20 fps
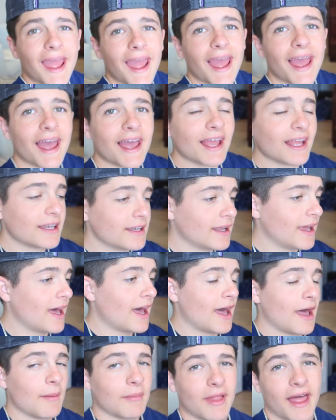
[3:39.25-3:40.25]
and
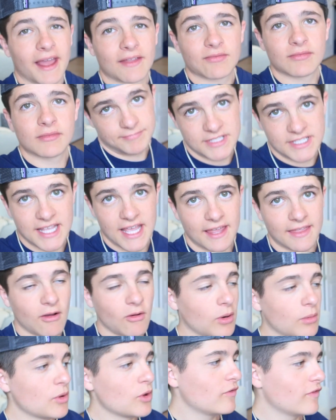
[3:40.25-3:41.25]
like saying that
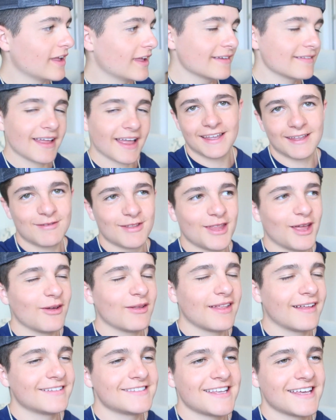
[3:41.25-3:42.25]
we're moving, even
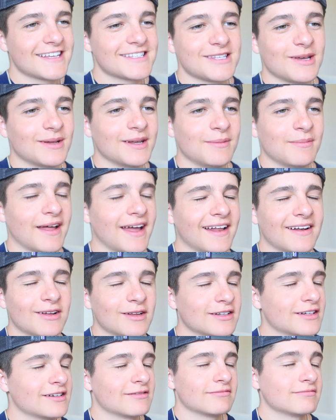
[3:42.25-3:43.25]
though that's like so dumb. I
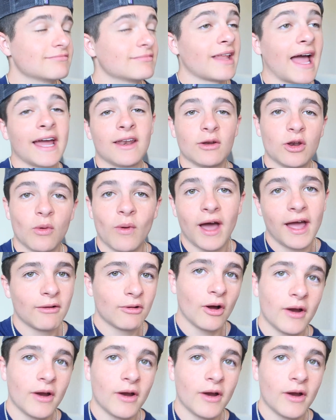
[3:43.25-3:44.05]
don't know why I